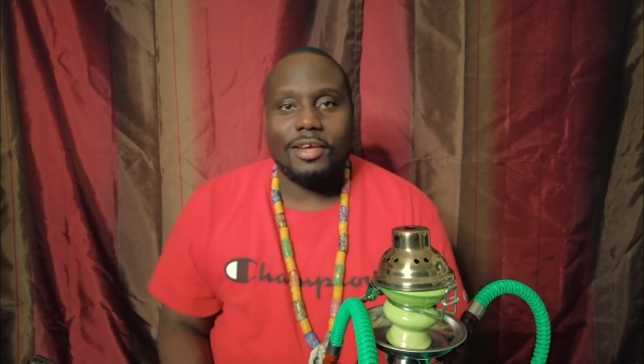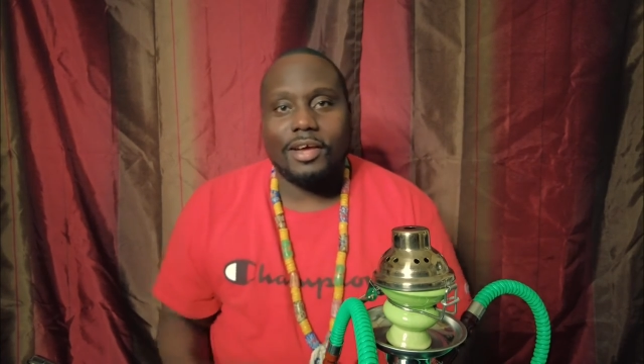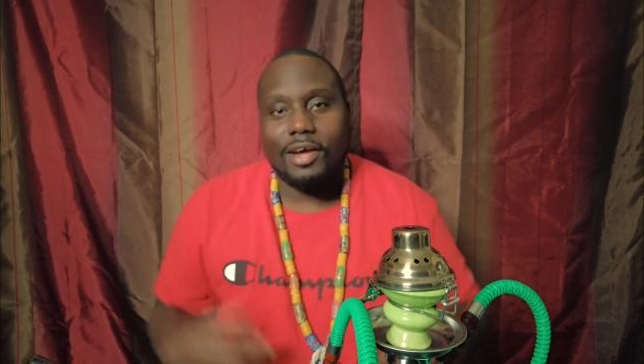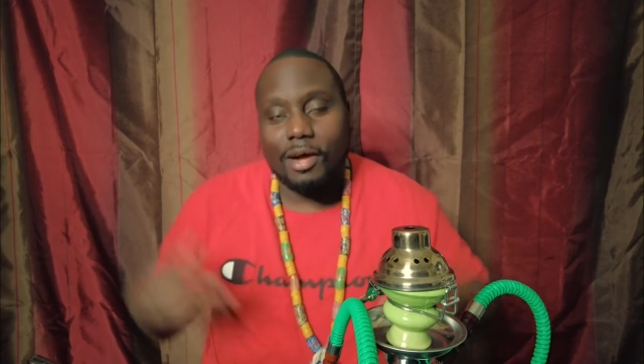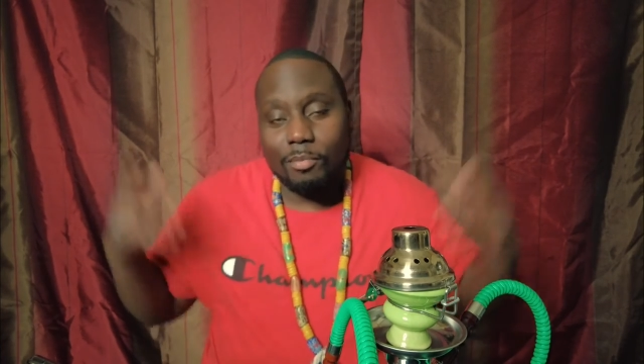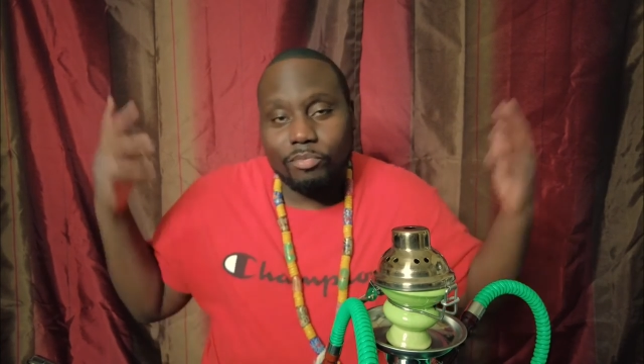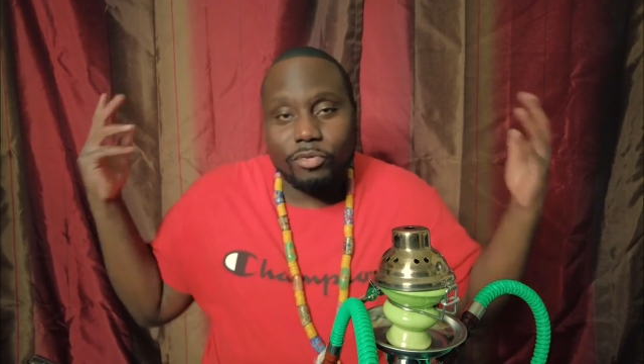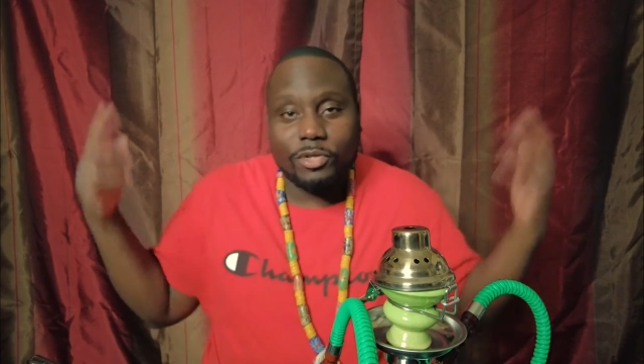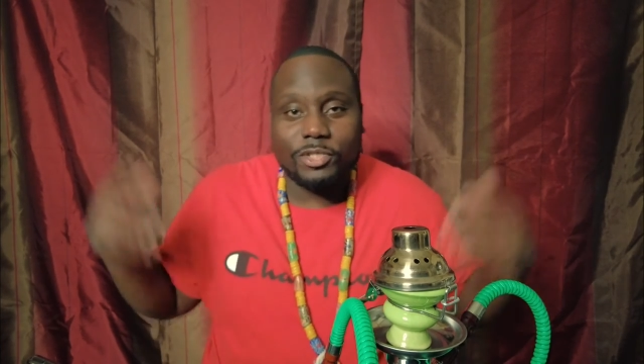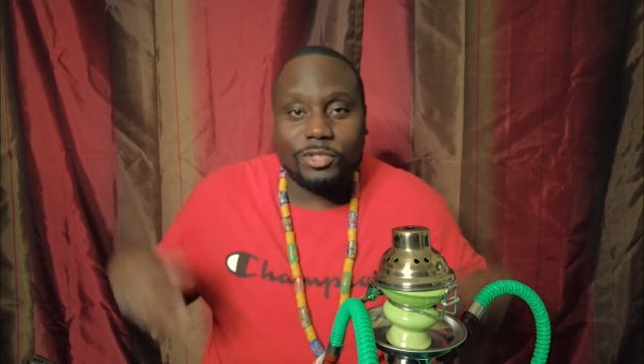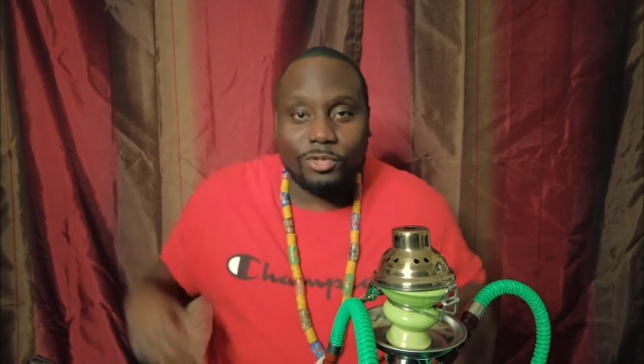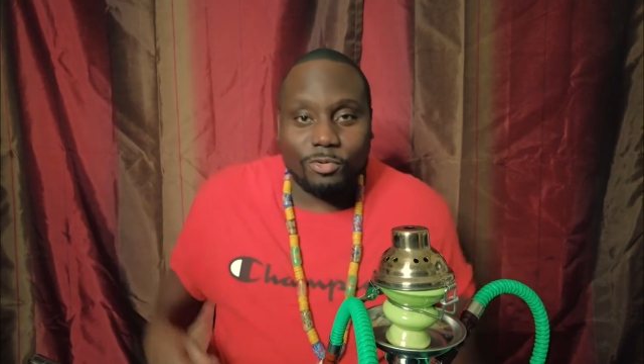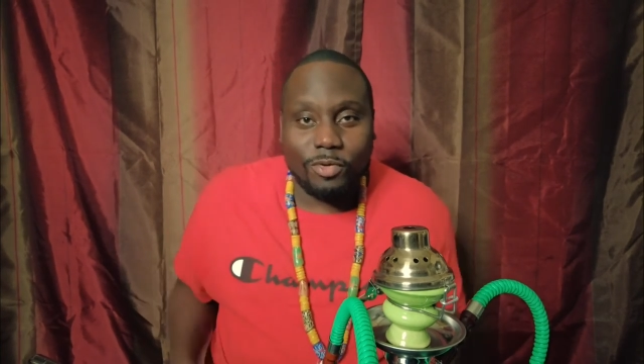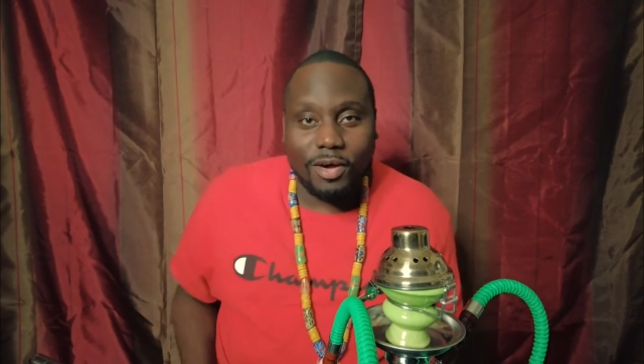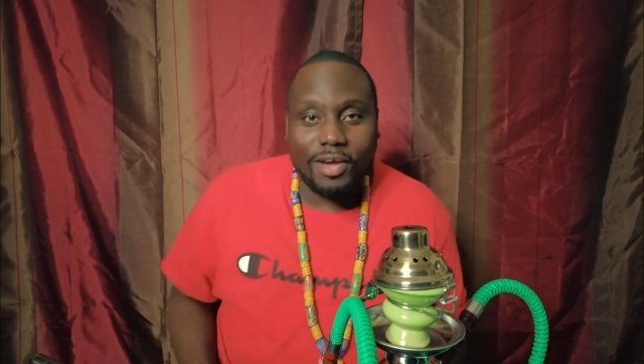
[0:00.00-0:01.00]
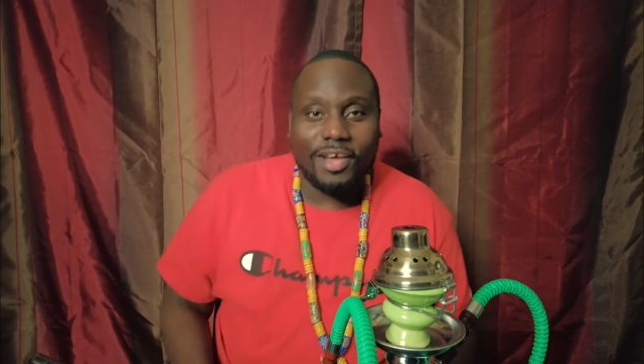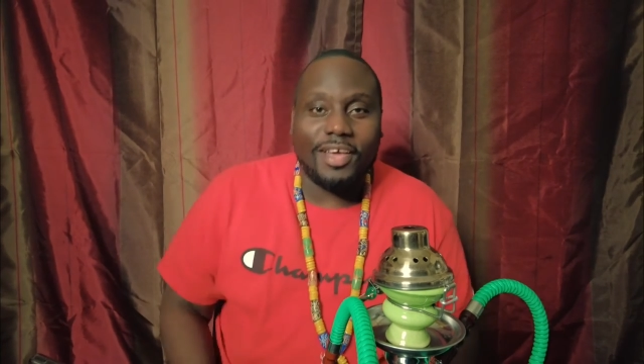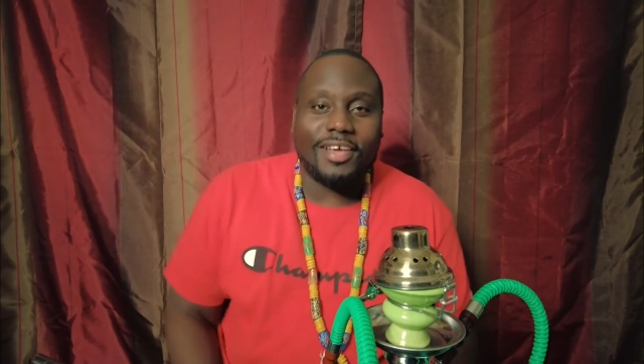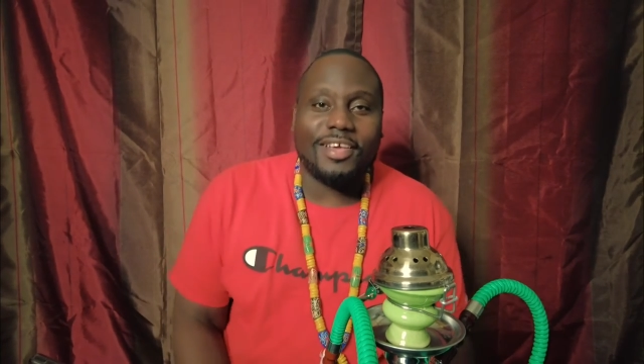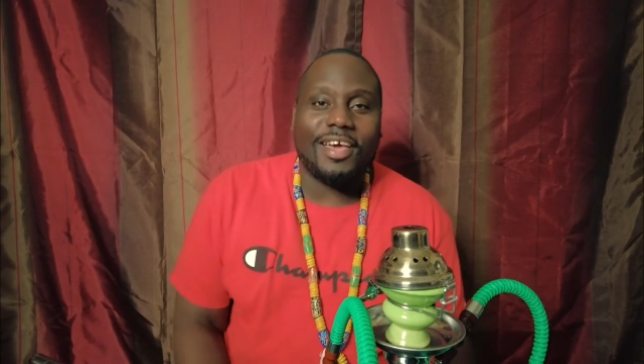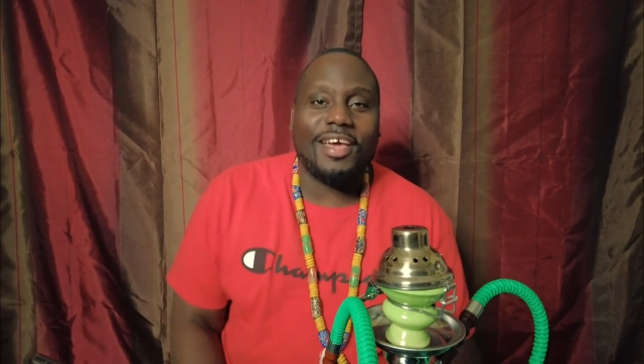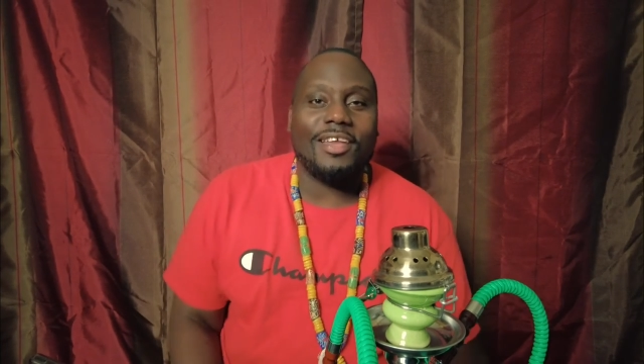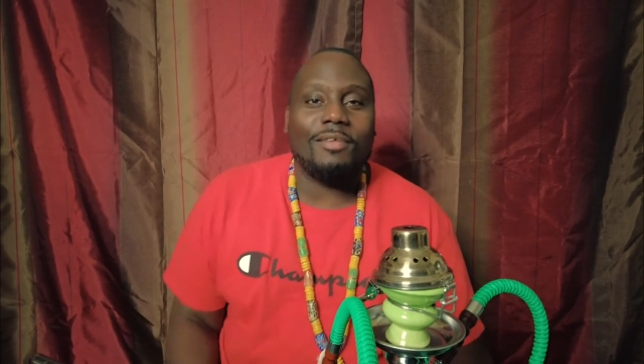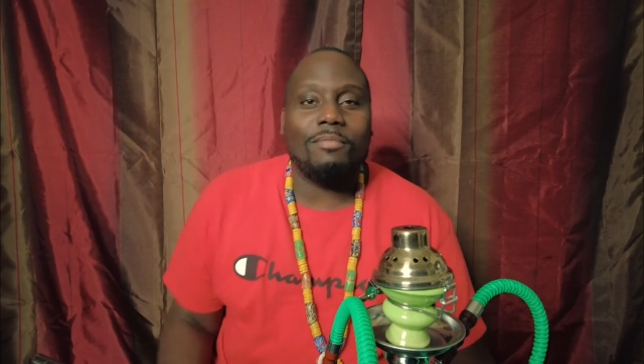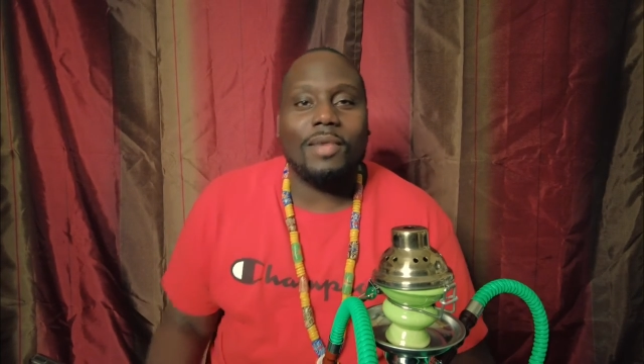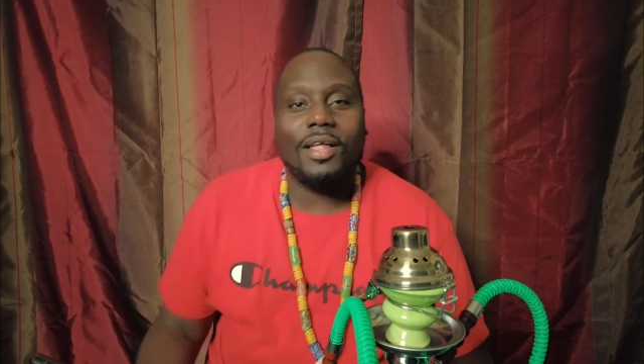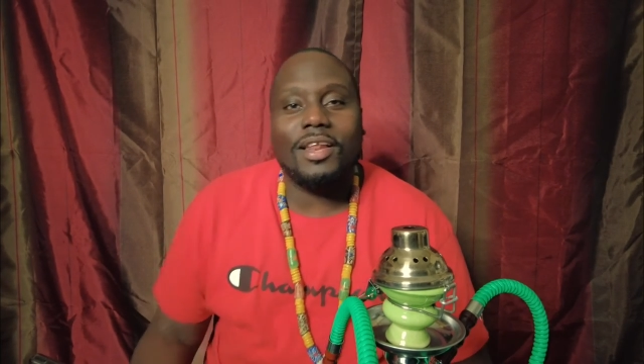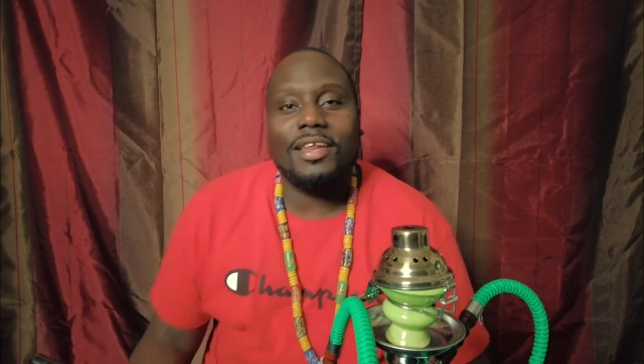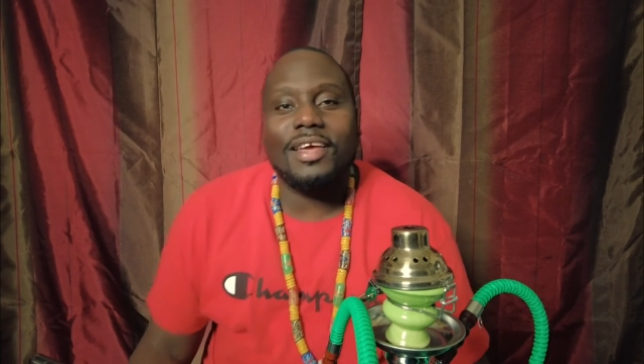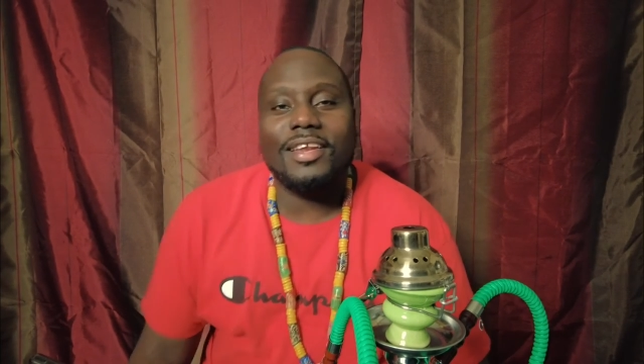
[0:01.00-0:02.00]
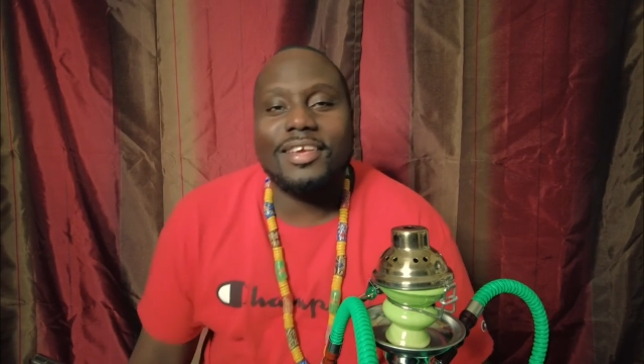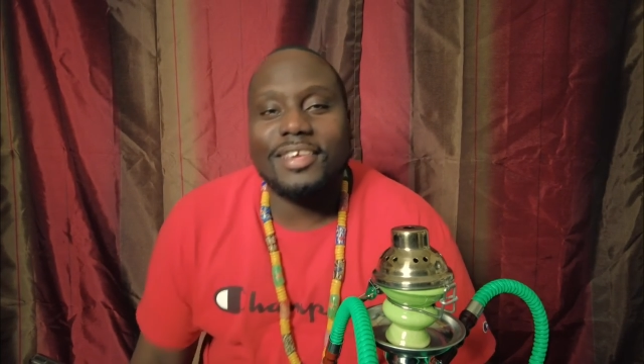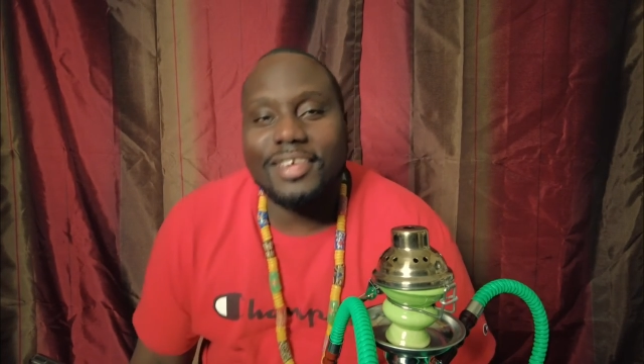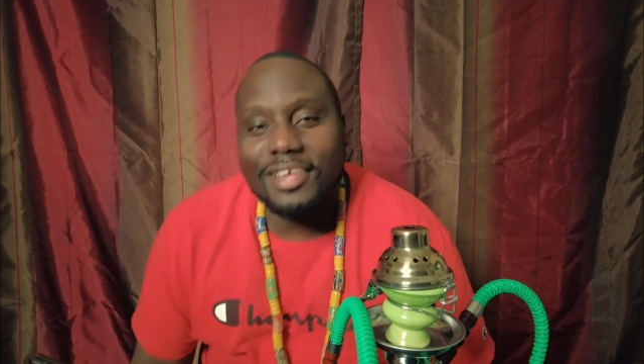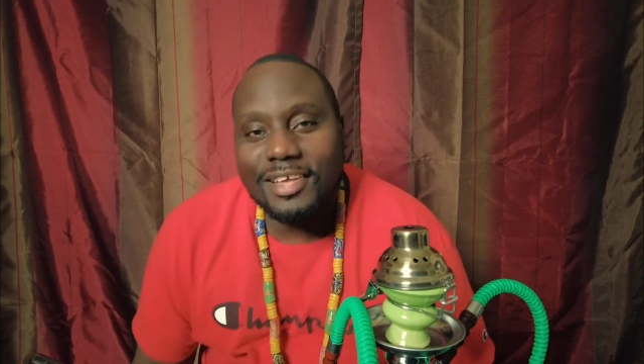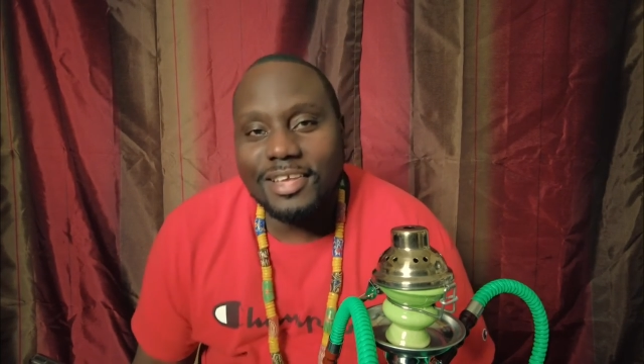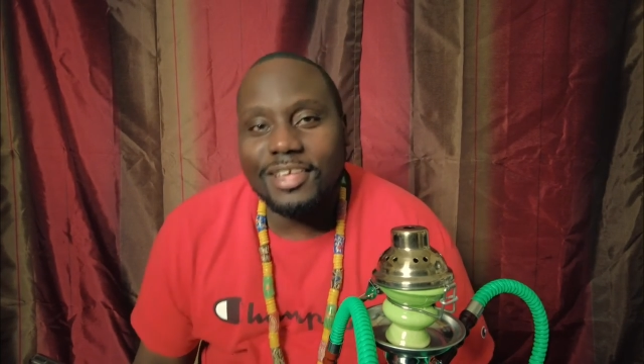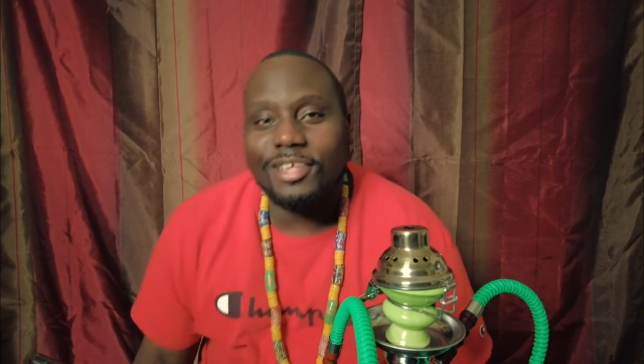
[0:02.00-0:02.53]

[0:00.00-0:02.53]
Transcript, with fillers: I'm Prince Duah, aka the Melanated King,